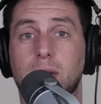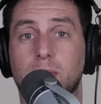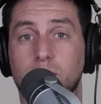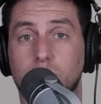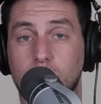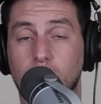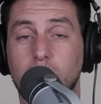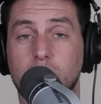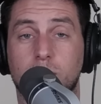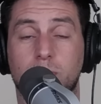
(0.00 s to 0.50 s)

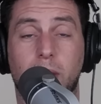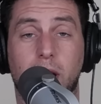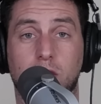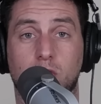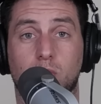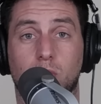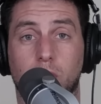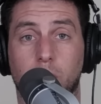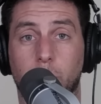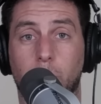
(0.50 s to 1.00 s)
does mesh
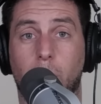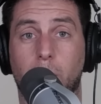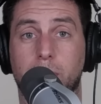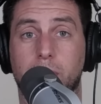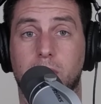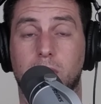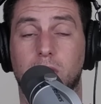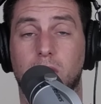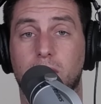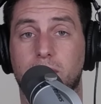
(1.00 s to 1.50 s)
really well with
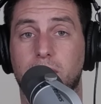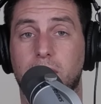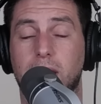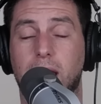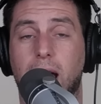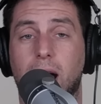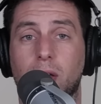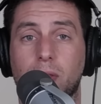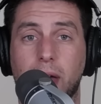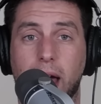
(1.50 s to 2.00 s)
Cliff, and
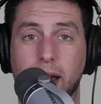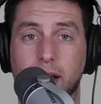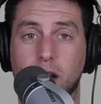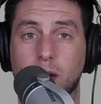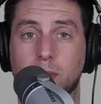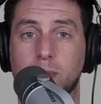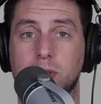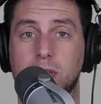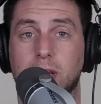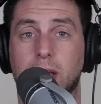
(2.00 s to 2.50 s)
how that
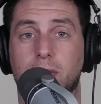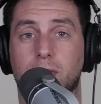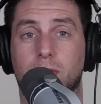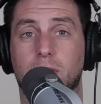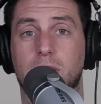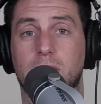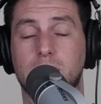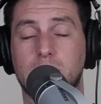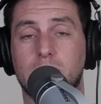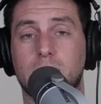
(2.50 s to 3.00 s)
comes together
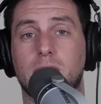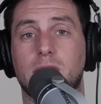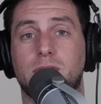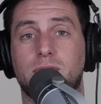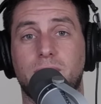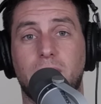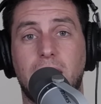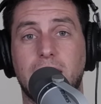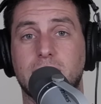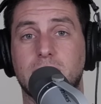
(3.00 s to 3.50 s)
is is
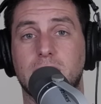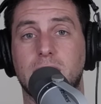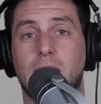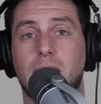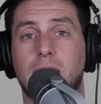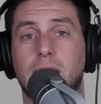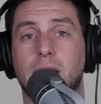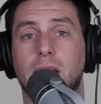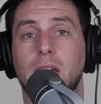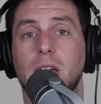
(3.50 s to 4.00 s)

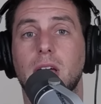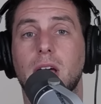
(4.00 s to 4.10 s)
fascinating.